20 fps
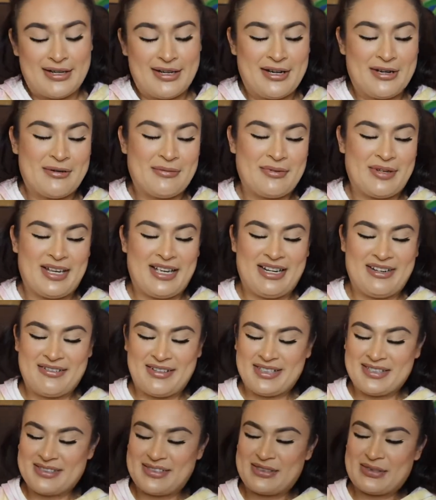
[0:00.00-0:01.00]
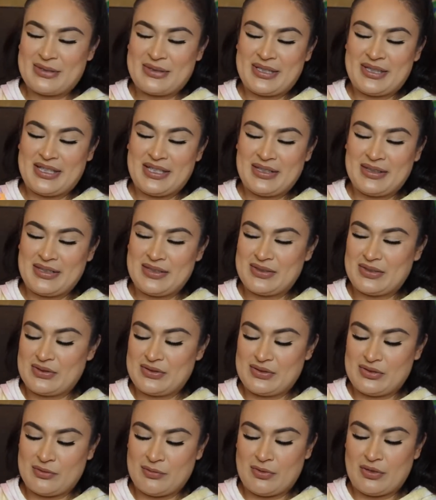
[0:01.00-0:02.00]
Anyways, so I think these are
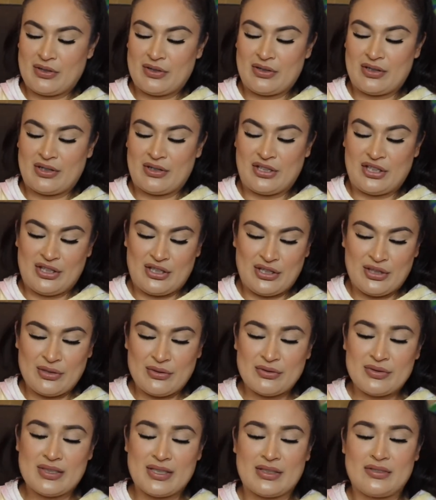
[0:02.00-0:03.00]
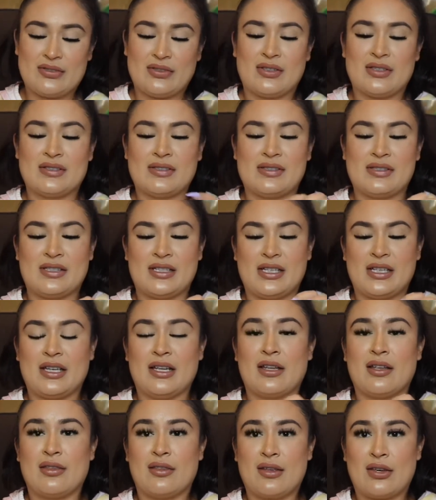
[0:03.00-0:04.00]
super cute. As you can
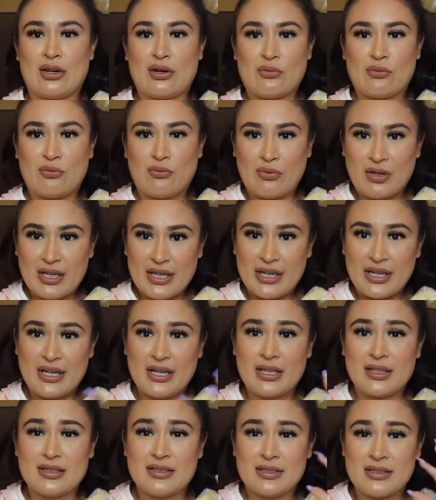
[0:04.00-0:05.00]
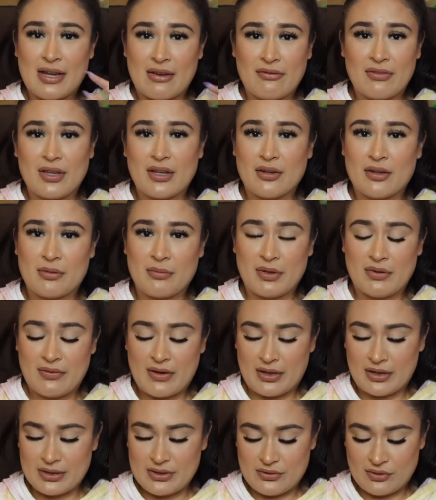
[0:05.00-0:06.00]
see, they're wood, definitely going to be
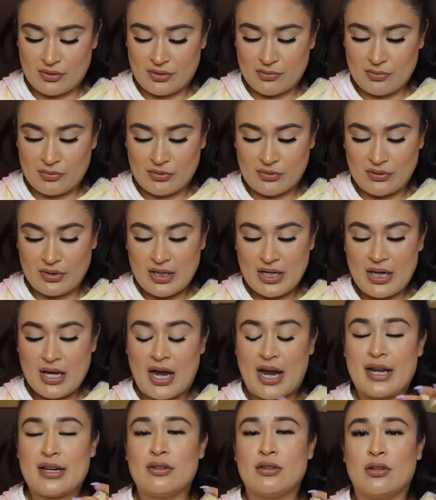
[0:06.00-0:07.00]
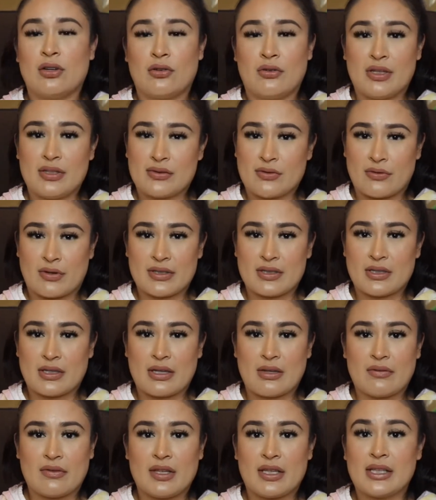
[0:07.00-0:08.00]
very durable. I know he's going to
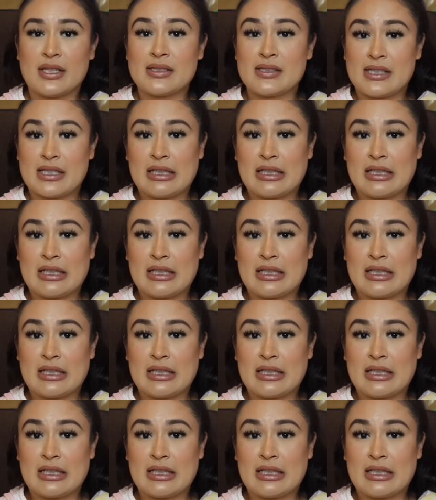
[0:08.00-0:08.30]
love these.